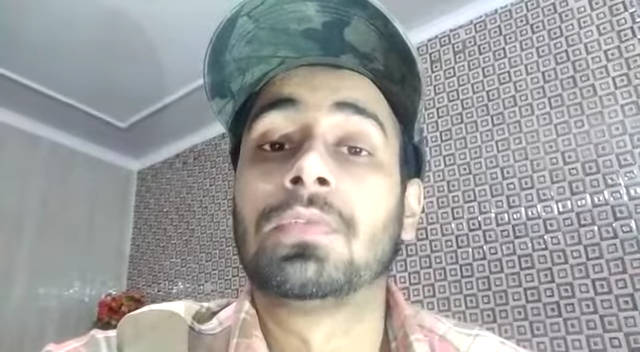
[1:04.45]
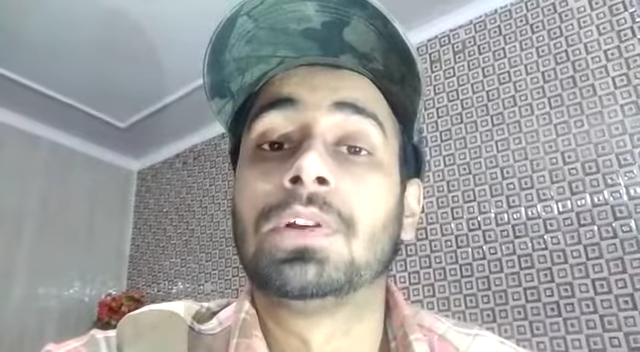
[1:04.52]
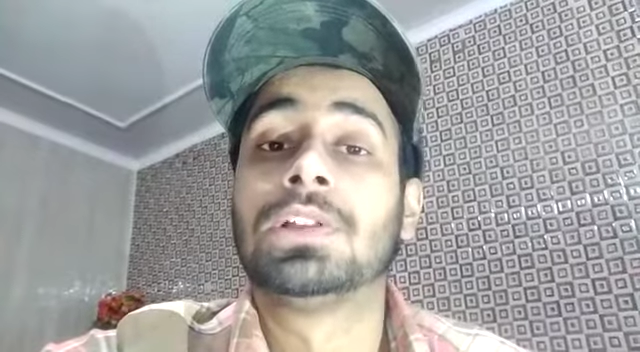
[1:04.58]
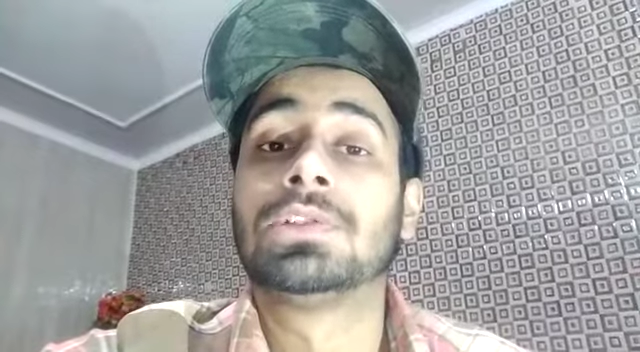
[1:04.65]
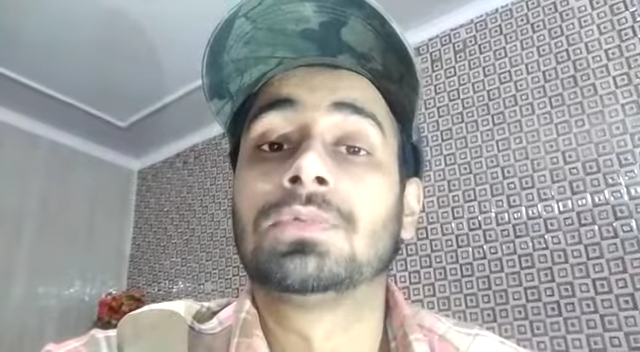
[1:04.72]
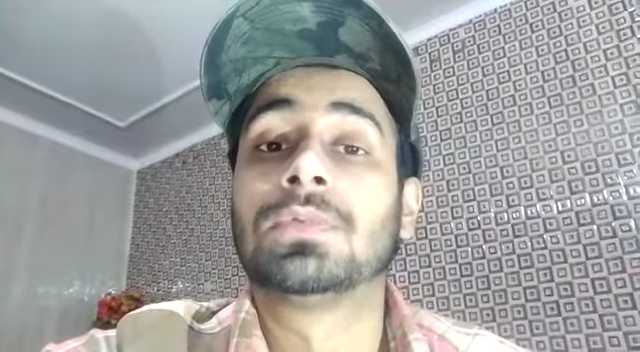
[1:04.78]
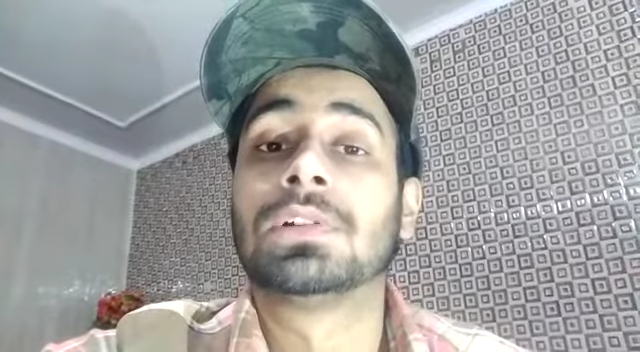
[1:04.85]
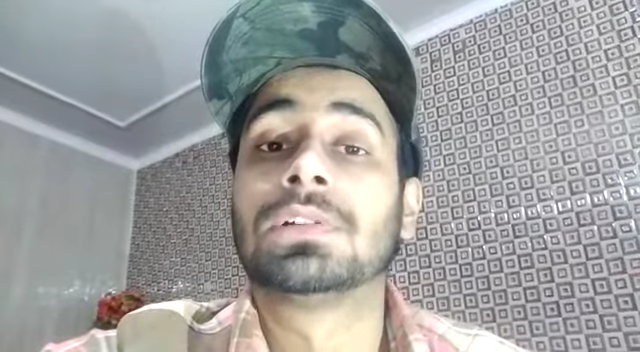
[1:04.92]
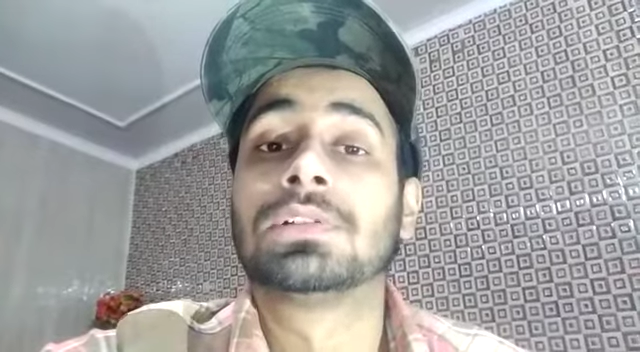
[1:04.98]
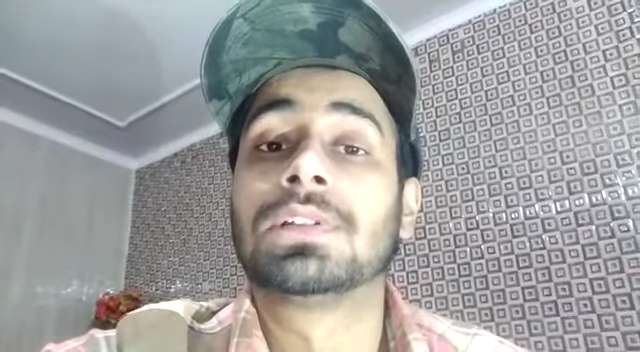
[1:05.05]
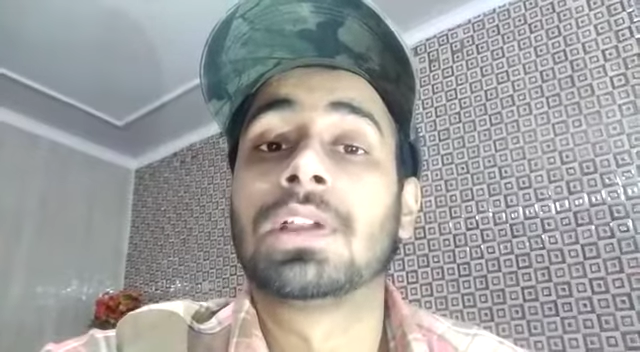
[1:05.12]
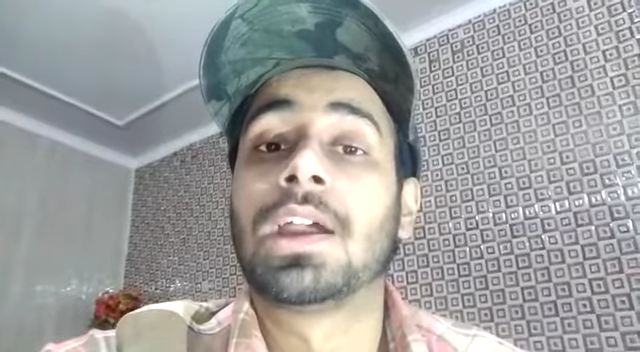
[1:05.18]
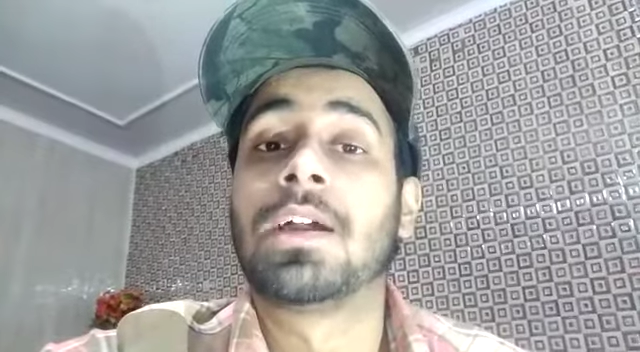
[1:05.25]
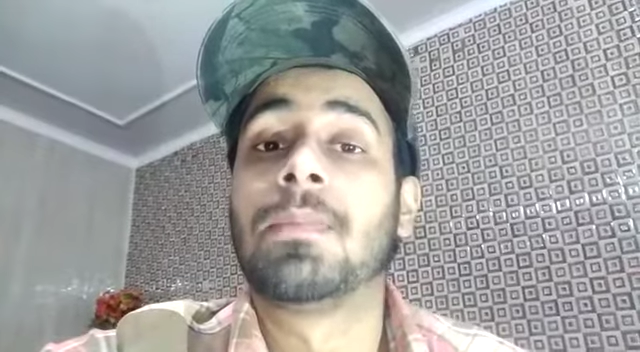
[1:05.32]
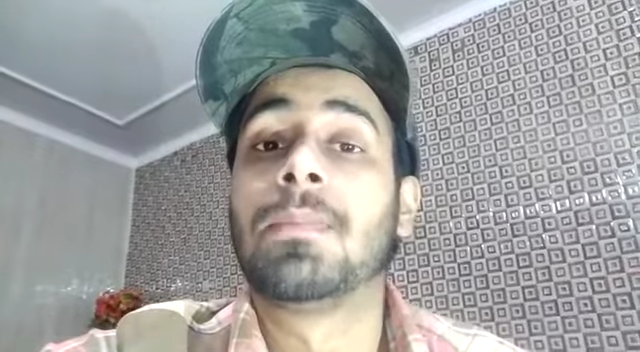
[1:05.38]
rituals
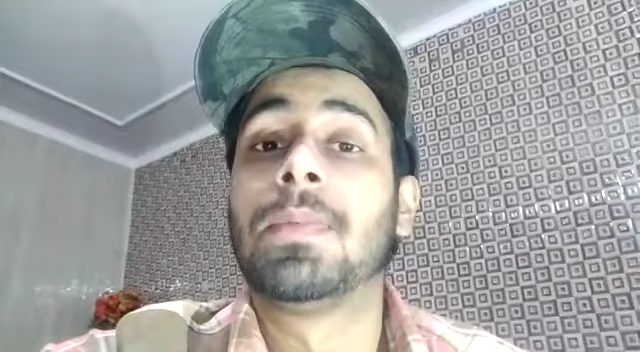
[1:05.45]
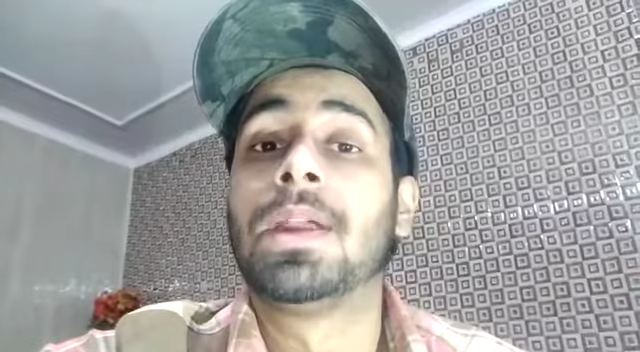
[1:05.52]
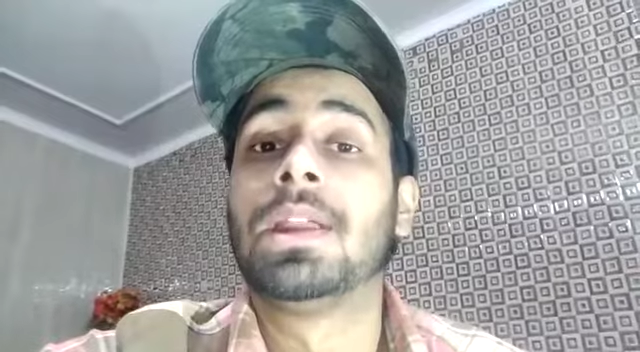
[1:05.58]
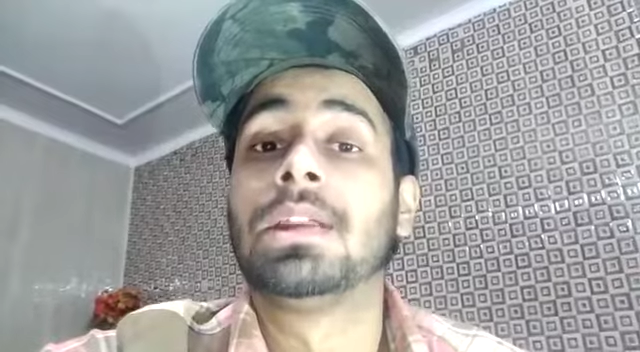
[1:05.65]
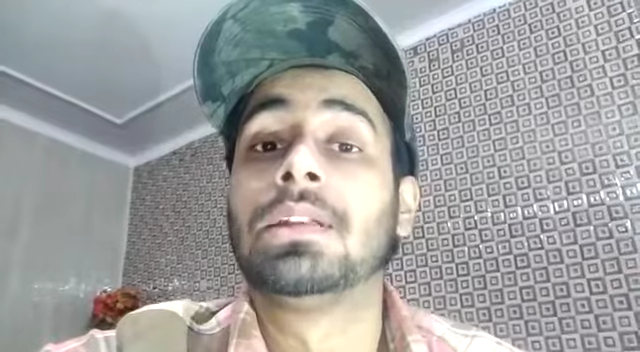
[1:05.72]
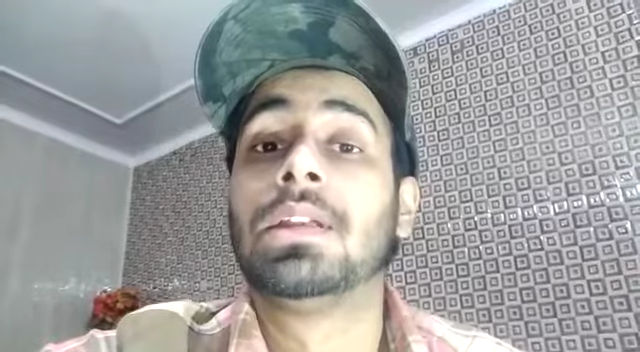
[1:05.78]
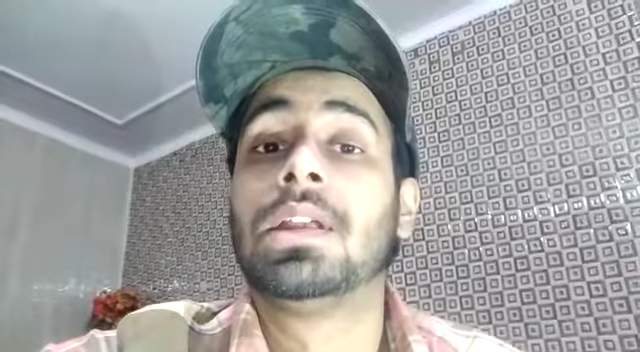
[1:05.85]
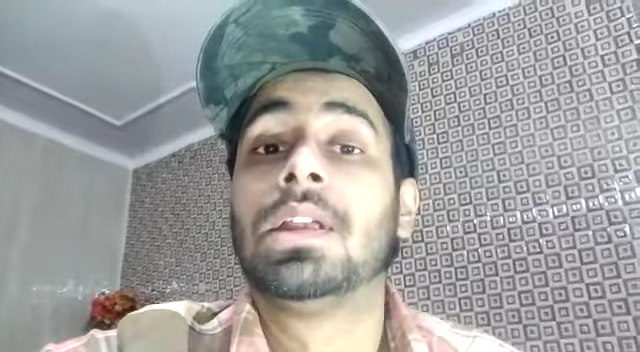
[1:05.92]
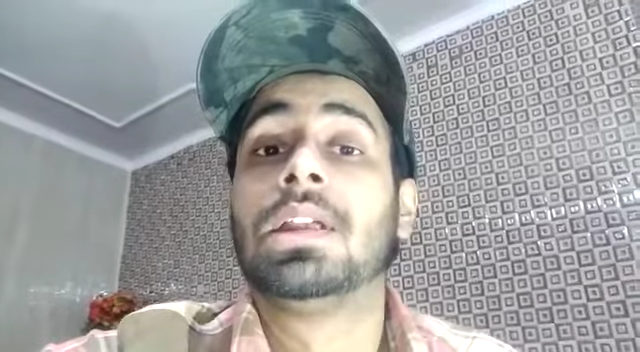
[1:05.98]
have been